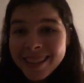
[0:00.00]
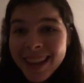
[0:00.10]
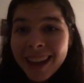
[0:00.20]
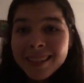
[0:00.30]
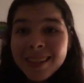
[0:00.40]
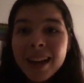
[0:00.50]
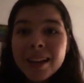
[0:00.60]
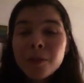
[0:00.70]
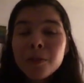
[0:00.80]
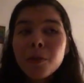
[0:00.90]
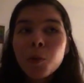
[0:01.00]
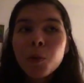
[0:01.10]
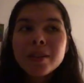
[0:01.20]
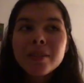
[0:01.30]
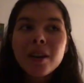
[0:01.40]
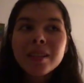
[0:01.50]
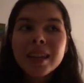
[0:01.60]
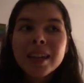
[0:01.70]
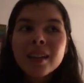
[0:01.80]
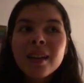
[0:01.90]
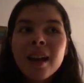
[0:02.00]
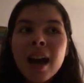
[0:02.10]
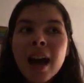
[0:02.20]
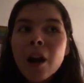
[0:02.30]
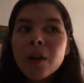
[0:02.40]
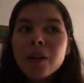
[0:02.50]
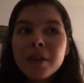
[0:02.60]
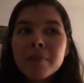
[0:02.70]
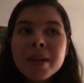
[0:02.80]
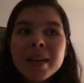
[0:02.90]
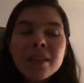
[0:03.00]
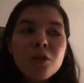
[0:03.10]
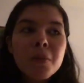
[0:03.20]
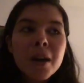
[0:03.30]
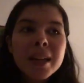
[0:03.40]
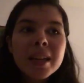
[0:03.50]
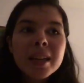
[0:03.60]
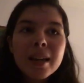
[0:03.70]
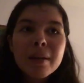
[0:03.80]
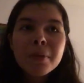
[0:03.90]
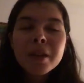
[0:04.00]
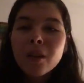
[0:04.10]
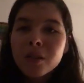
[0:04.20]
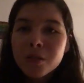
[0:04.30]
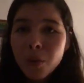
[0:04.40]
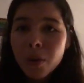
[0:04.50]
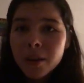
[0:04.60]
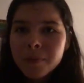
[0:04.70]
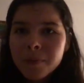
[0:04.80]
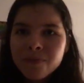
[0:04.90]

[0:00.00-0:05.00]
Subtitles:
And I always thought, like, how, if I'm making no money and I'm putting all this work,